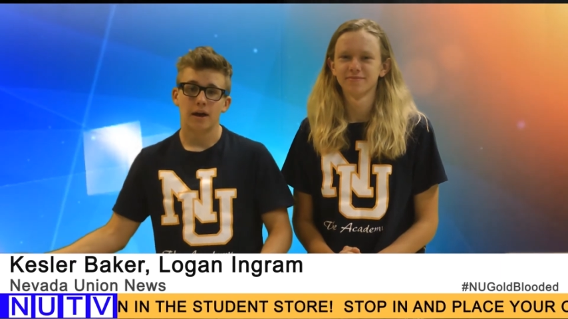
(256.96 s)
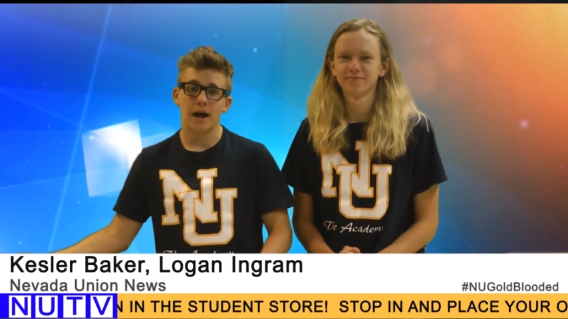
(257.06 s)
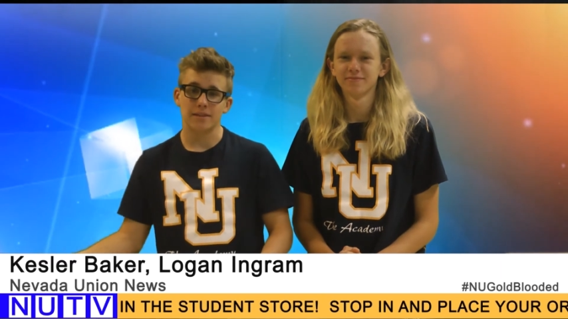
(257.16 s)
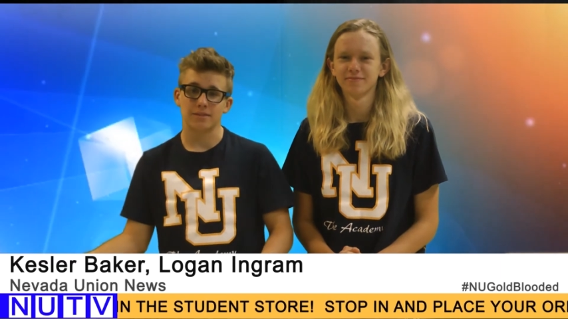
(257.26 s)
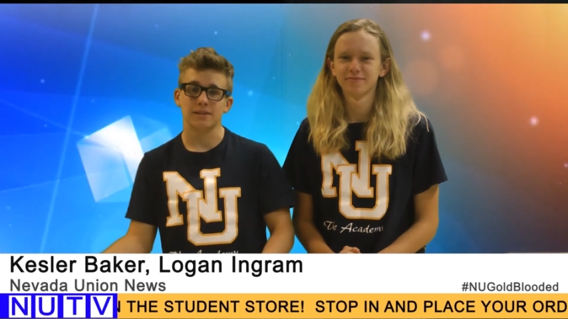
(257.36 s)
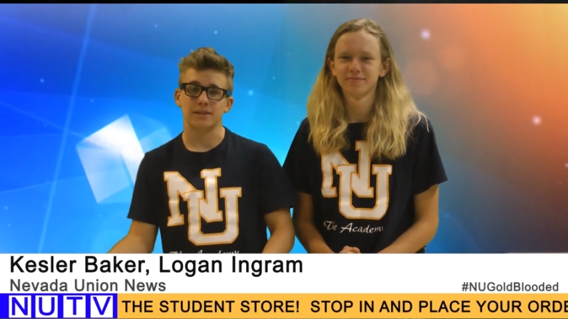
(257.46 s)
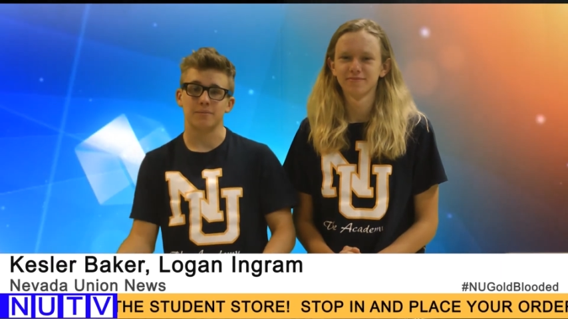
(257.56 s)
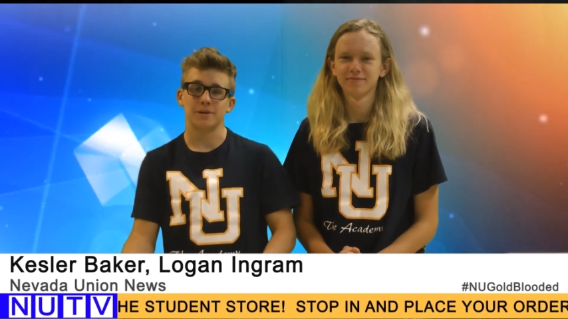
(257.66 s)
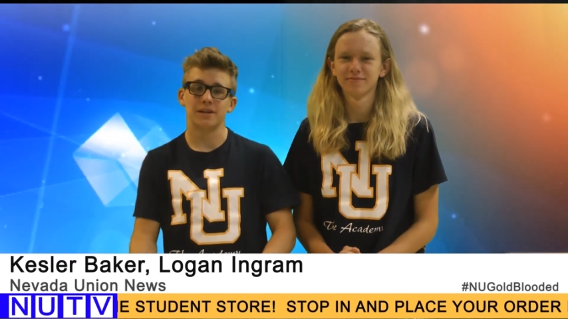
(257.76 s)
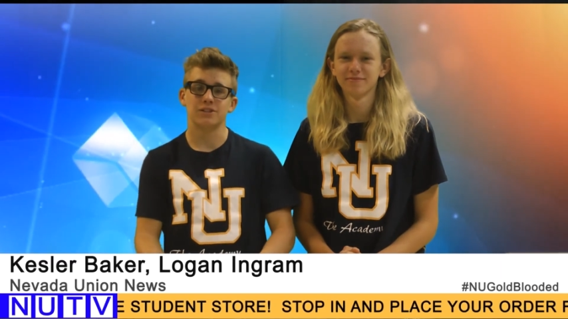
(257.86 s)
Speaker 1: athlete
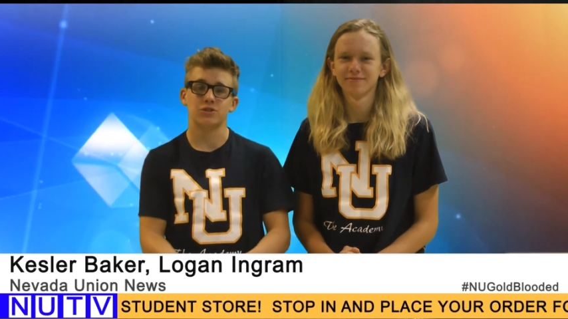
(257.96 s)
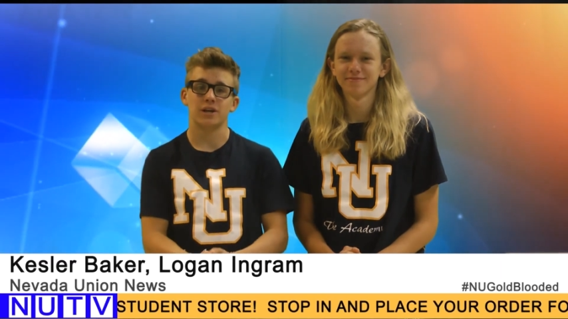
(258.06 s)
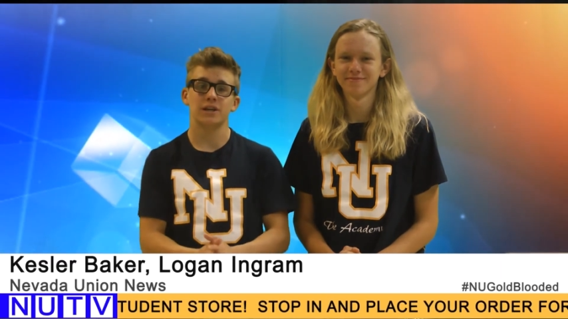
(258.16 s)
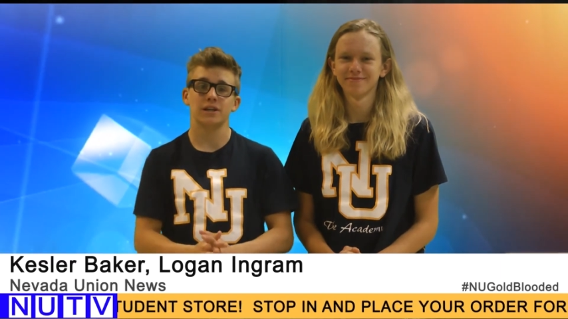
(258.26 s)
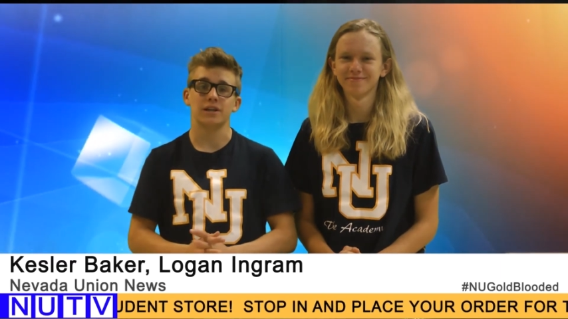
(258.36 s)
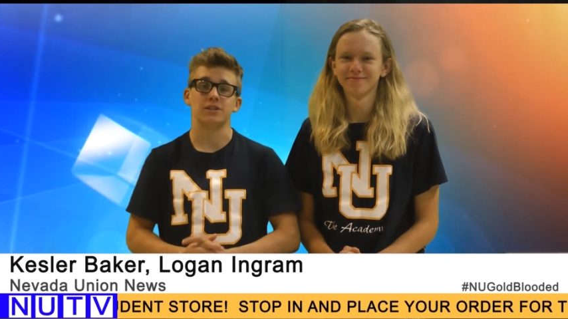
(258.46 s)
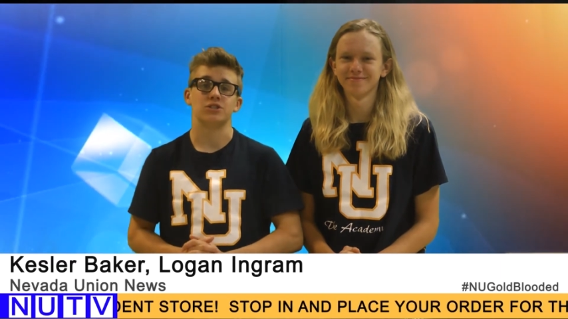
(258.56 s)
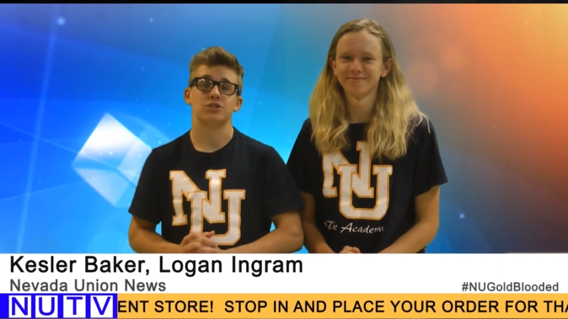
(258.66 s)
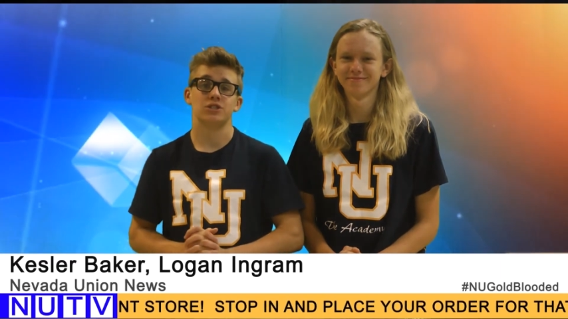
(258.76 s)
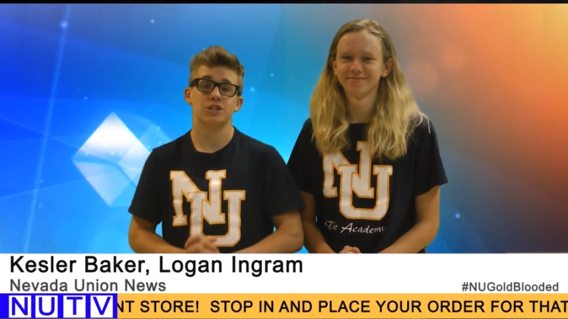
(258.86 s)
committed training
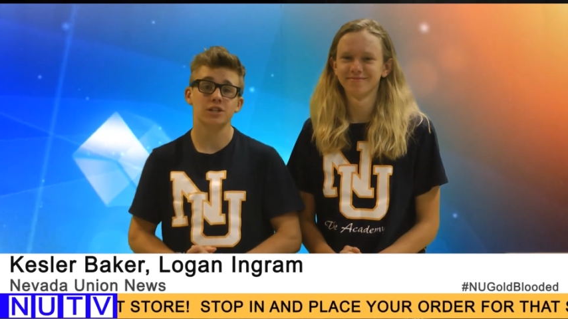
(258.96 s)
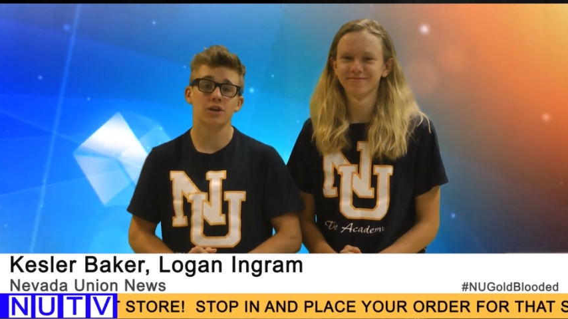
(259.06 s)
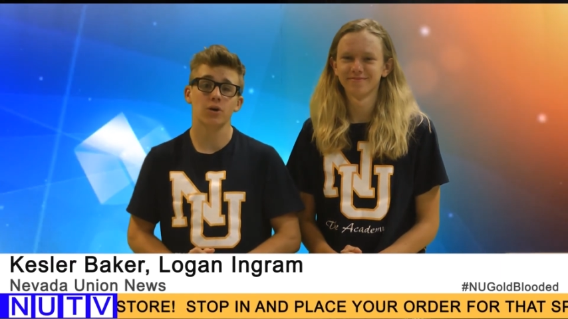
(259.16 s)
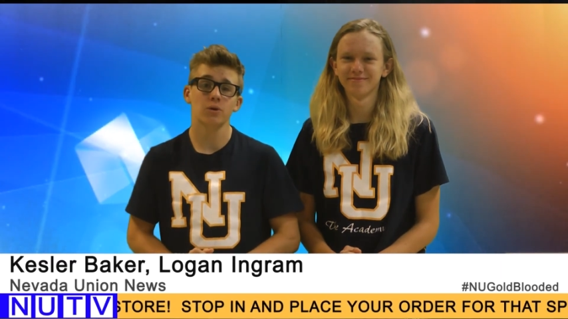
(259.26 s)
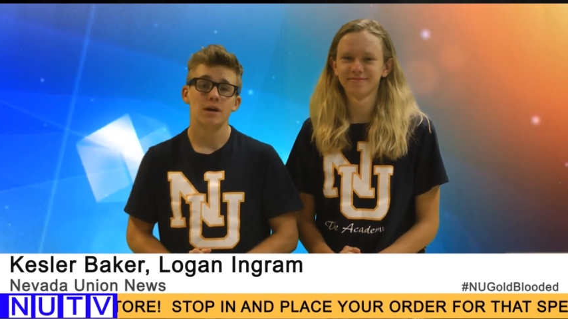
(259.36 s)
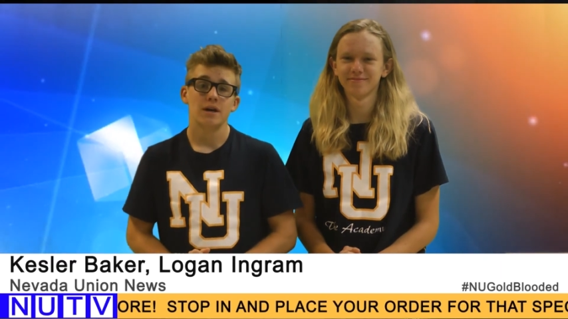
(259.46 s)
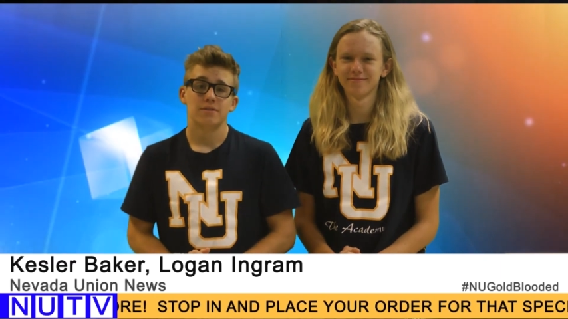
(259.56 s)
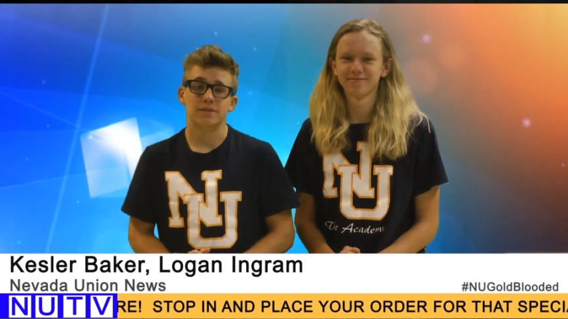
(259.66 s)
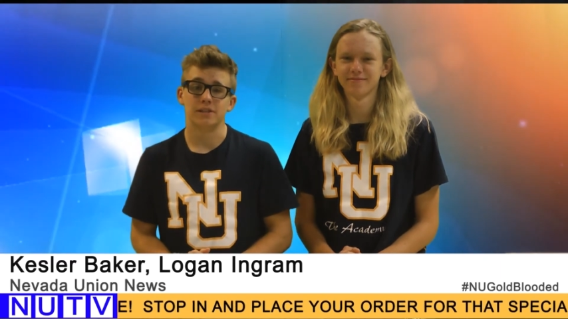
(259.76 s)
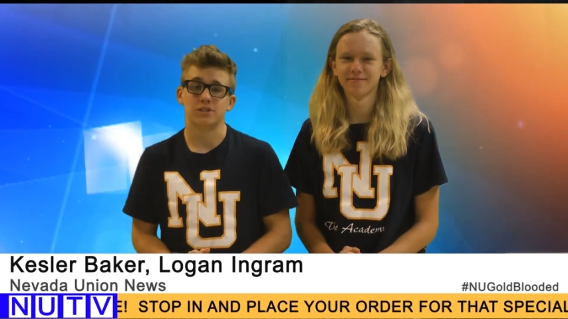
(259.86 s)
in Chico
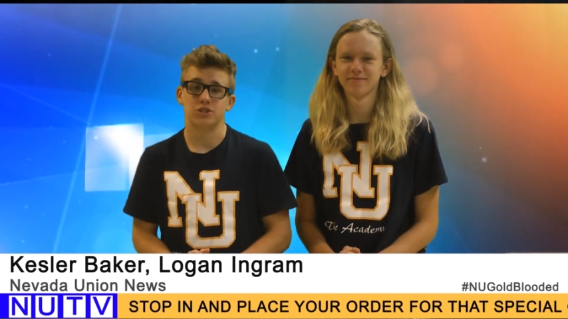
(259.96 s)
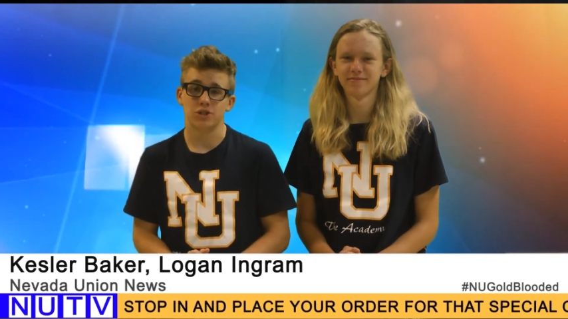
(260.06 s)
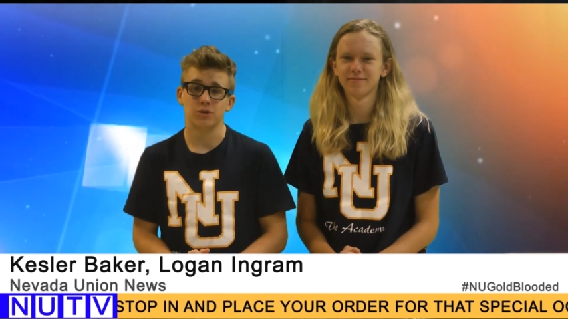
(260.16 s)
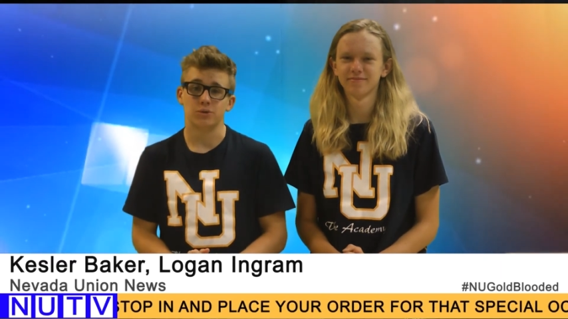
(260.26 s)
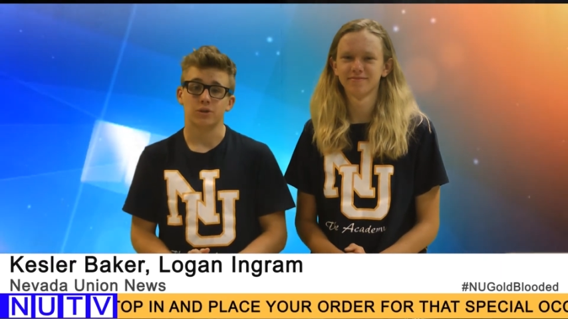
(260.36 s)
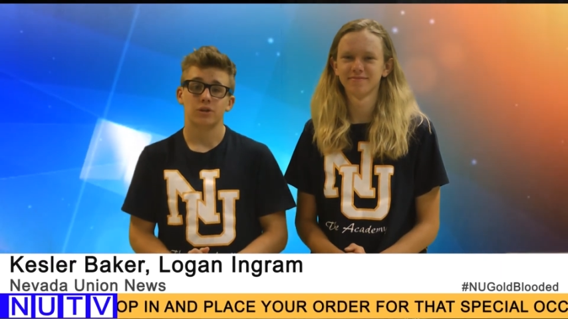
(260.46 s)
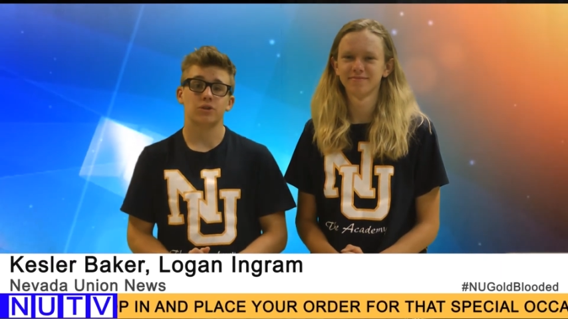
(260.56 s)
this June,